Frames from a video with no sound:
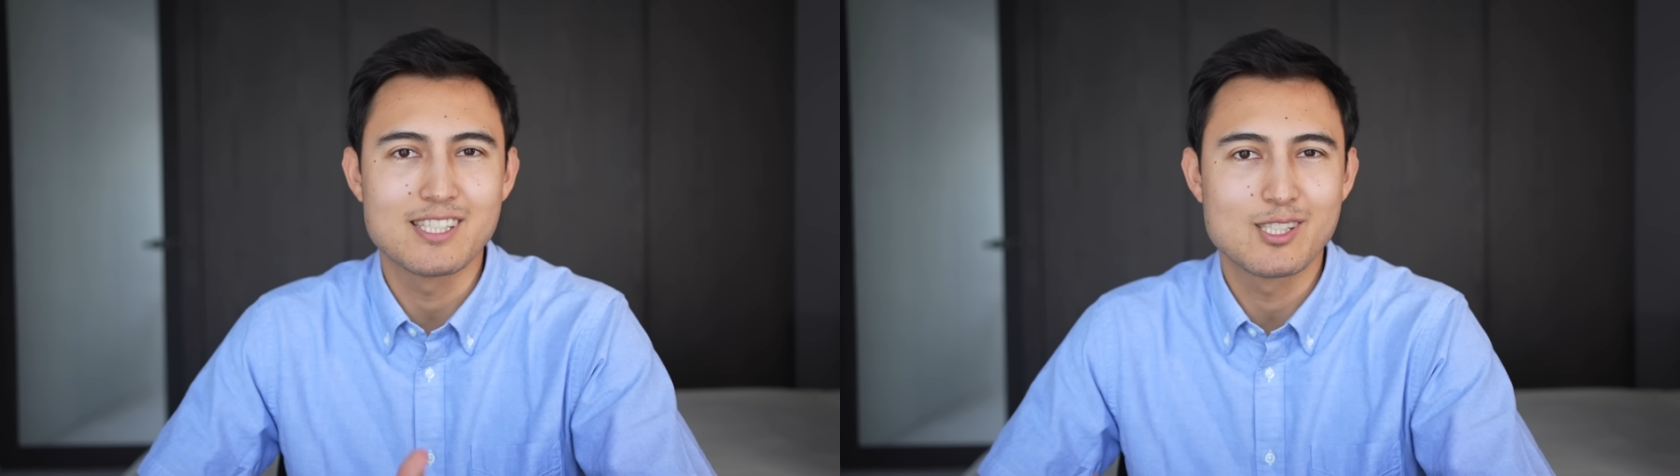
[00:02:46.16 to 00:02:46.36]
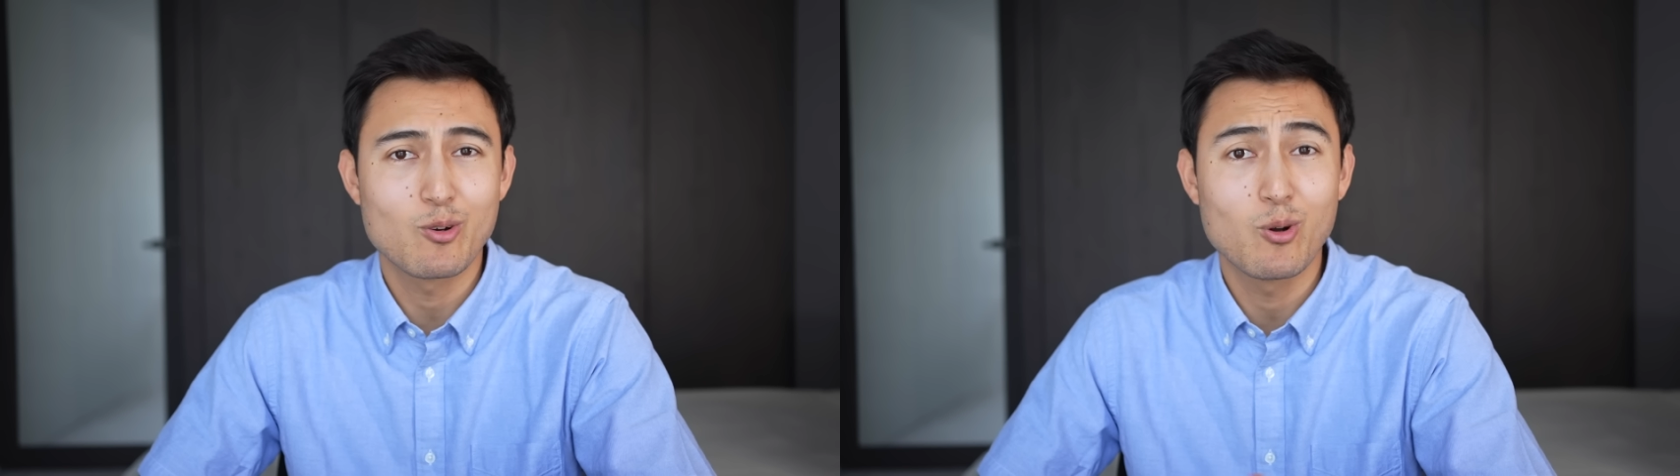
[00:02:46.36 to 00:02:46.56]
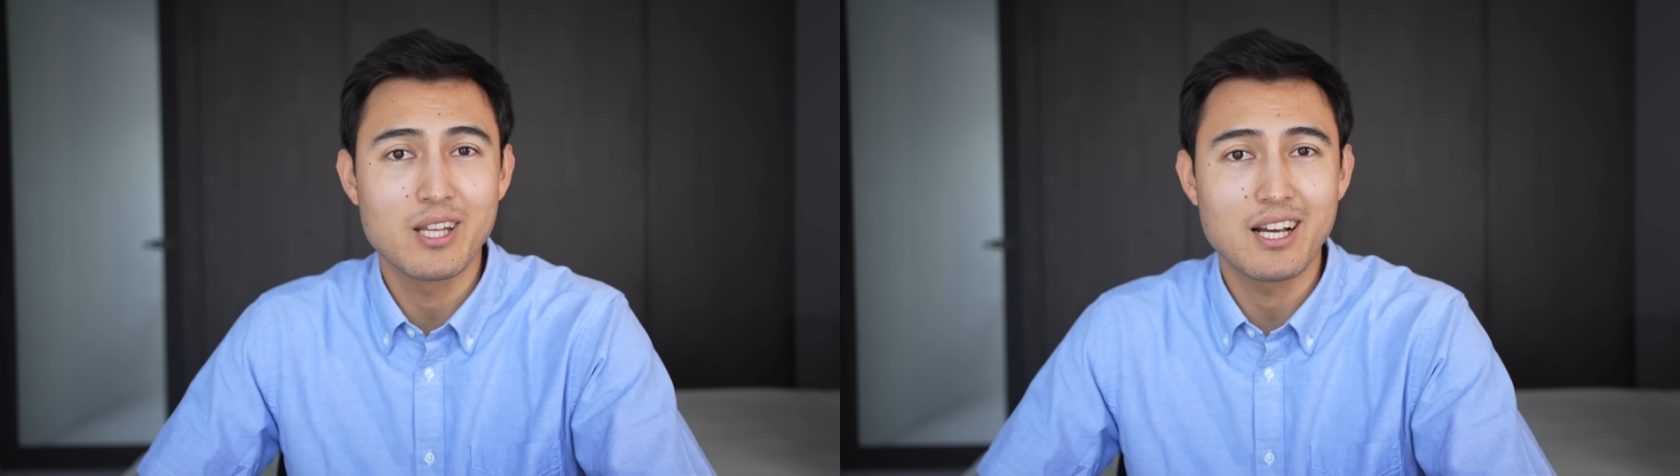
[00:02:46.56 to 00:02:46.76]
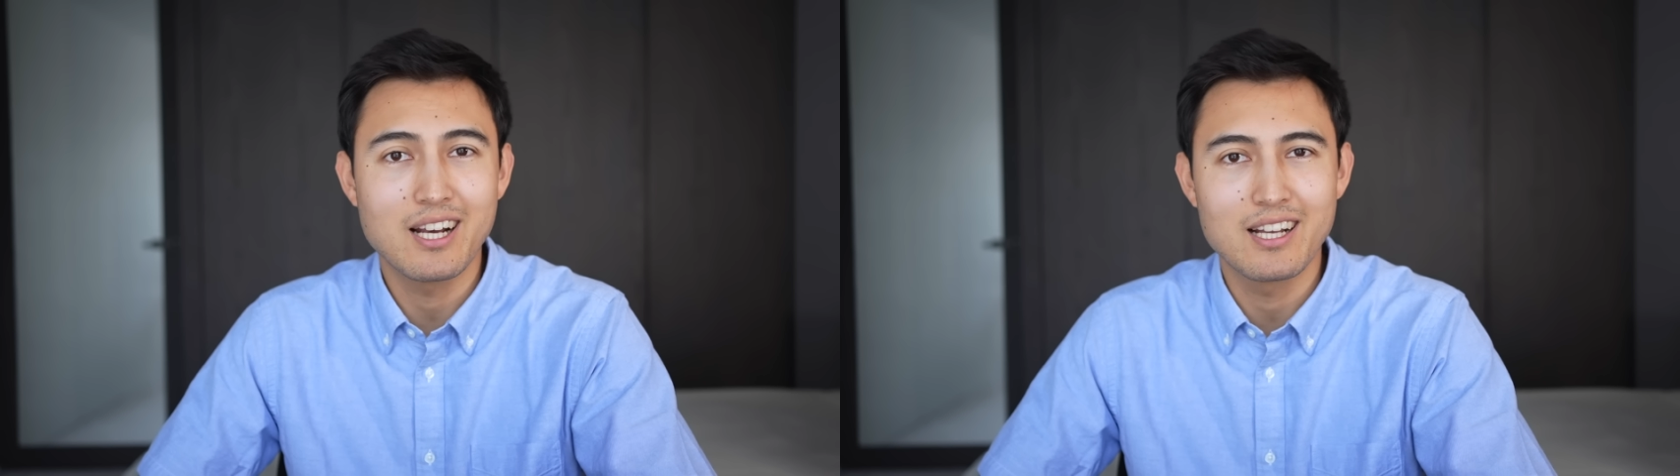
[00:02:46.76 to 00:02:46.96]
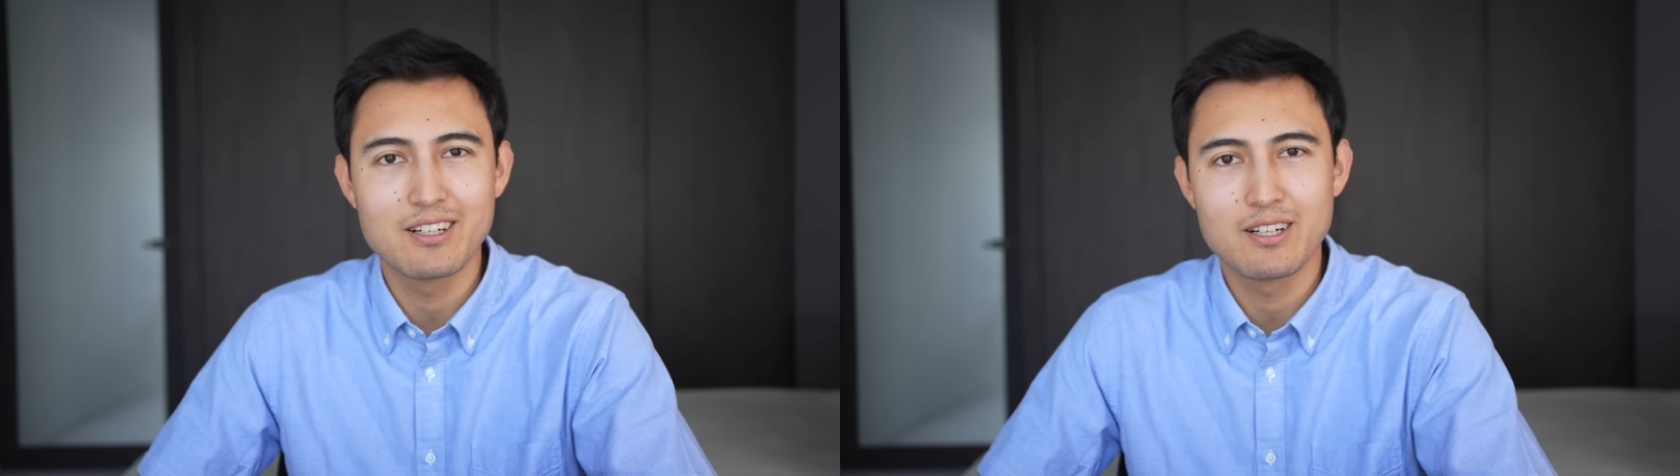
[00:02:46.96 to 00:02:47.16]
it's not all that
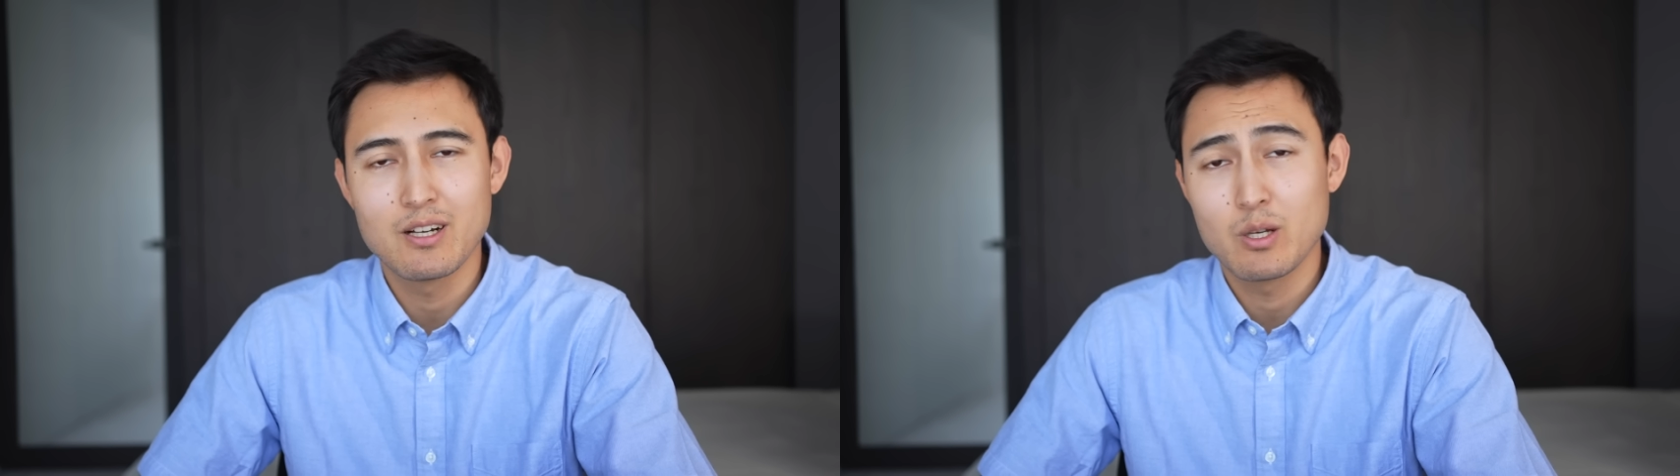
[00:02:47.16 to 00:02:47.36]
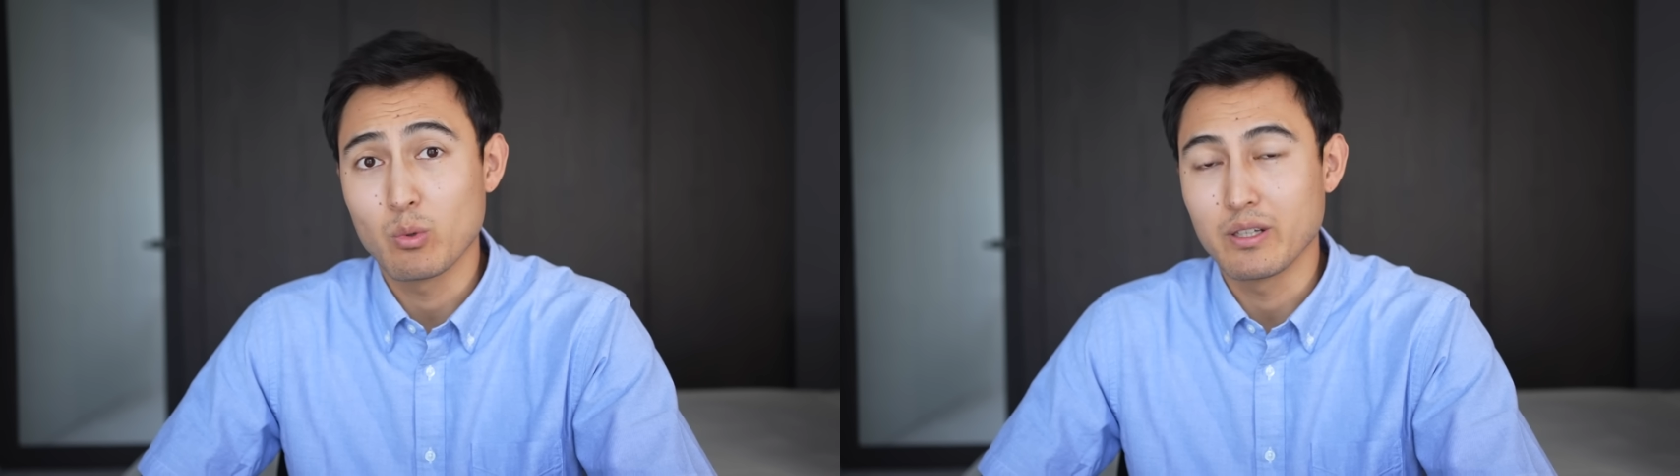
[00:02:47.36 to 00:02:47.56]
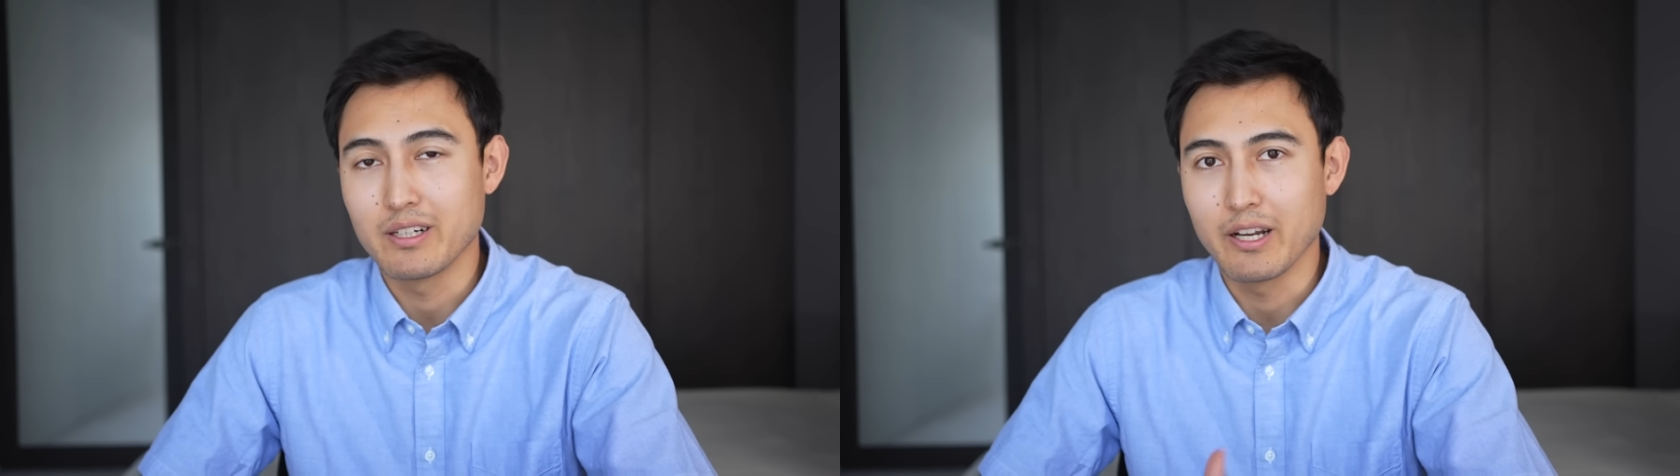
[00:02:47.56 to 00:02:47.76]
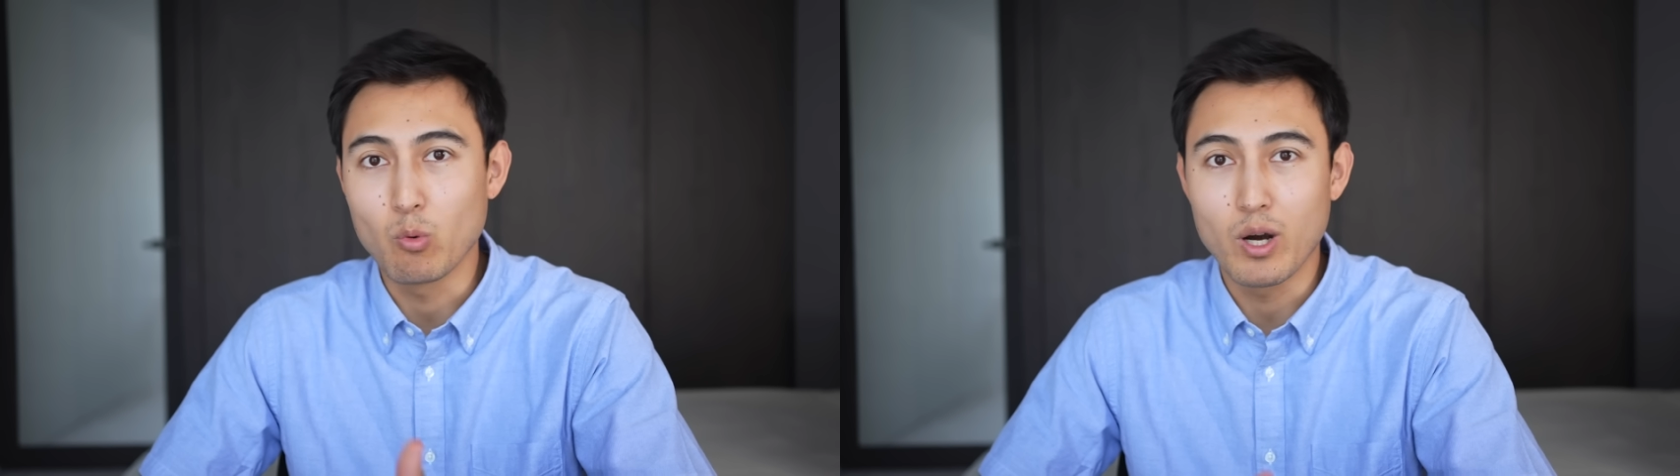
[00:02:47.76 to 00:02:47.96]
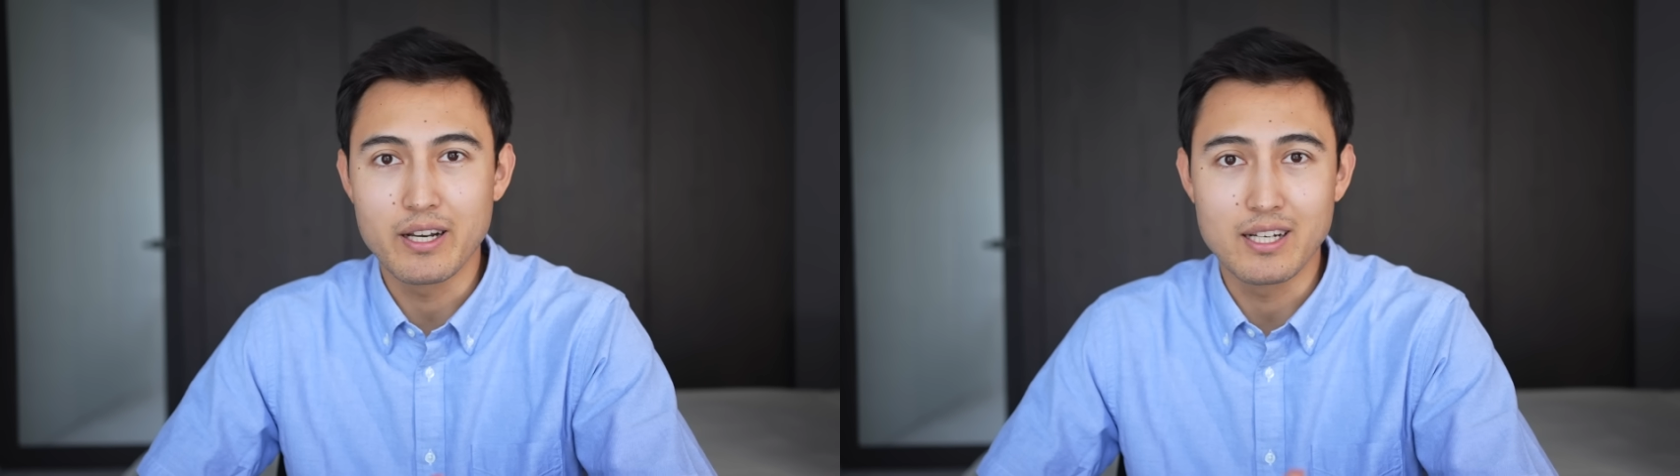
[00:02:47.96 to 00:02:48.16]
clear whether a
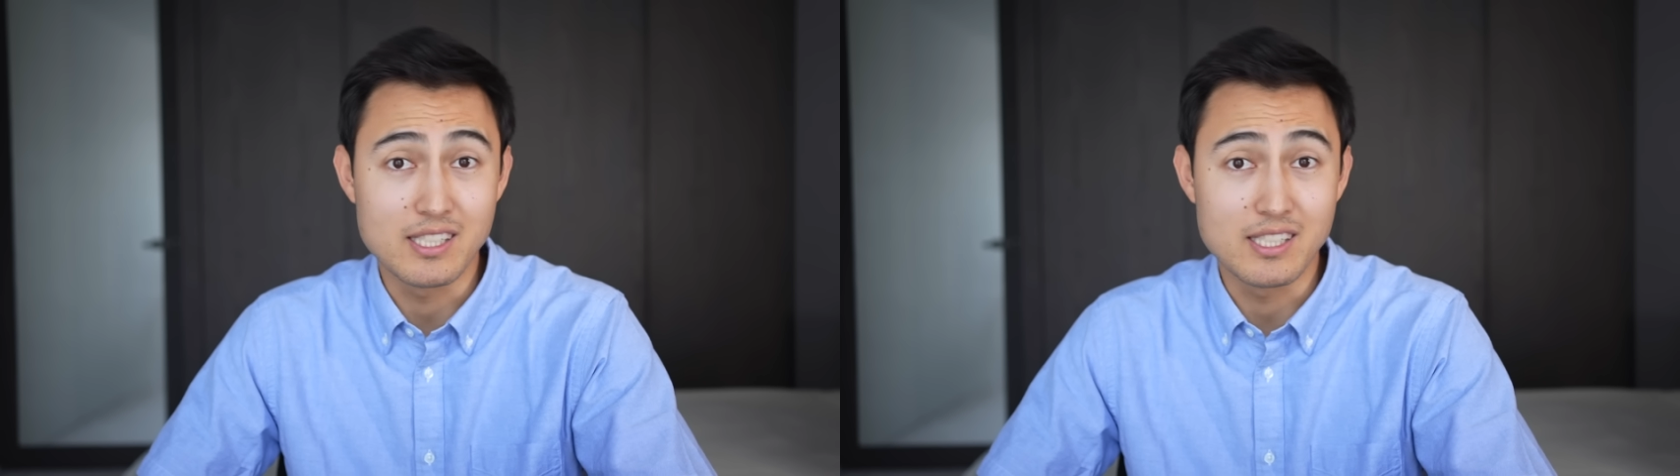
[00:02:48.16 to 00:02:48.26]
1